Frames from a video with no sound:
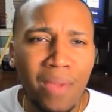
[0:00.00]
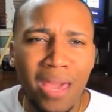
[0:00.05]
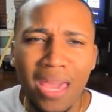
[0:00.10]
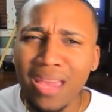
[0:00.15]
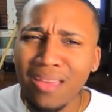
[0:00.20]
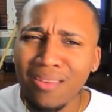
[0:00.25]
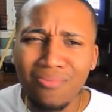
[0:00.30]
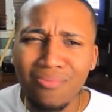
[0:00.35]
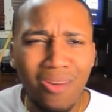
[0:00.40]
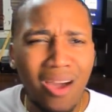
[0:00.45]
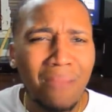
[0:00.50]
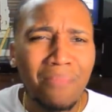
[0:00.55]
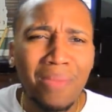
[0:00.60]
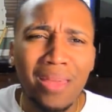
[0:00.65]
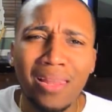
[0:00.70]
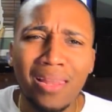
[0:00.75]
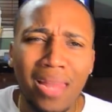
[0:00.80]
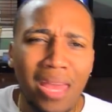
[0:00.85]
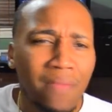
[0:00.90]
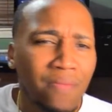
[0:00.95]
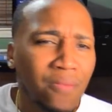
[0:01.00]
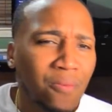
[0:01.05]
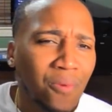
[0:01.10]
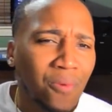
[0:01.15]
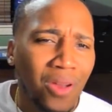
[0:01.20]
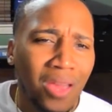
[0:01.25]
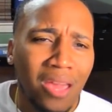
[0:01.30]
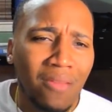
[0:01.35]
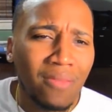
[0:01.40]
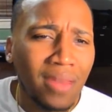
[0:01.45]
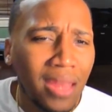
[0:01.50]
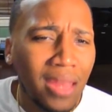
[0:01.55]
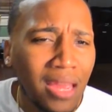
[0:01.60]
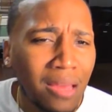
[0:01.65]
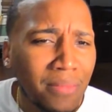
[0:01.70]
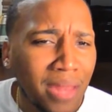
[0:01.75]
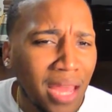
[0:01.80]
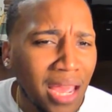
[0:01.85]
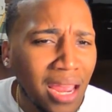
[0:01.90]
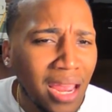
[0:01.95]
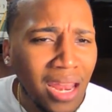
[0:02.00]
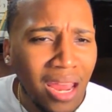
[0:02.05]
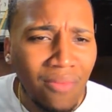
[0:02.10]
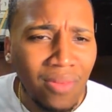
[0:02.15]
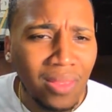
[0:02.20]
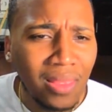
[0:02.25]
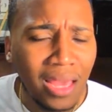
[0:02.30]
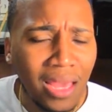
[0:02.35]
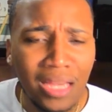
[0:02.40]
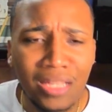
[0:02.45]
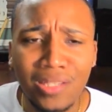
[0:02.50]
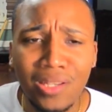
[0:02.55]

And you know, I've been late for work every damn day and everything.